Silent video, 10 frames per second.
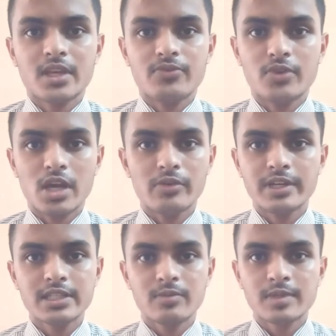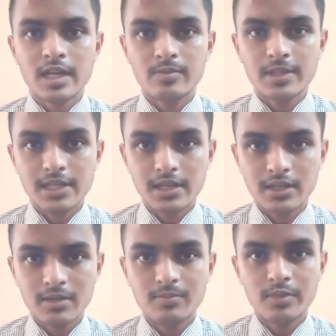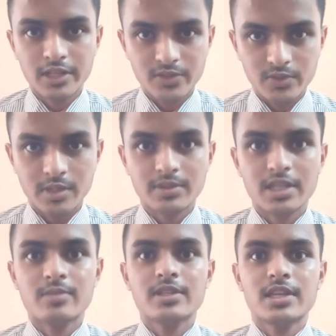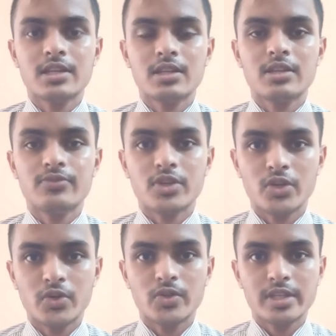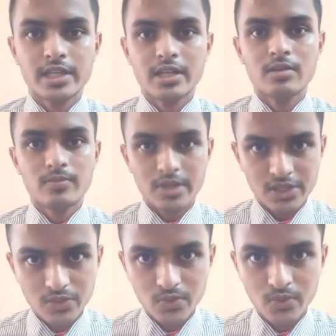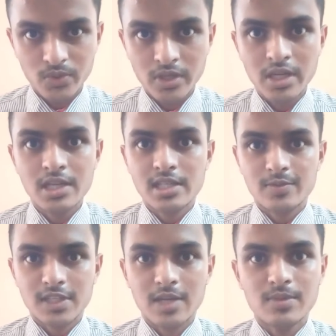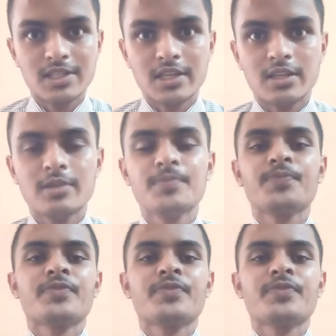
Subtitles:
if you haven't subscribed the channel, please do subscribe the channel. If you're new to the channel, please do subscribe the channel.